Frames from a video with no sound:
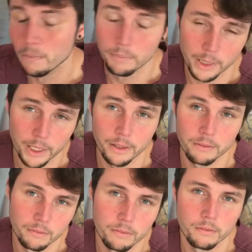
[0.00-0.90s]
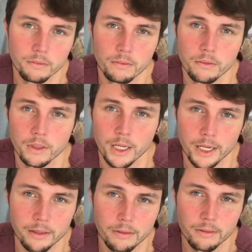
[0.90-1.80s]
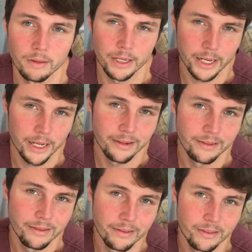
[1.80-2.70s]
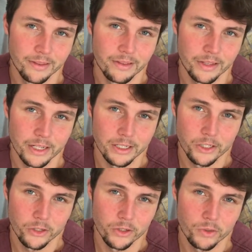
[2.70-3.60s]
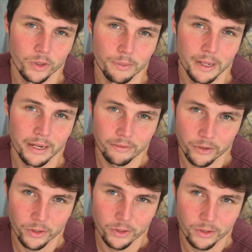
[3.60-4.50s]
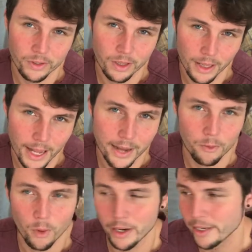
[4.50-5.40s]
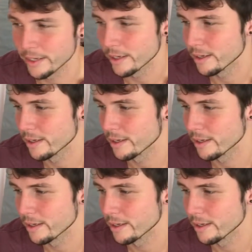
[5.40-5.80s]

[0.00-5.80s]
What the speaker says: But again, these shoes were made for light running,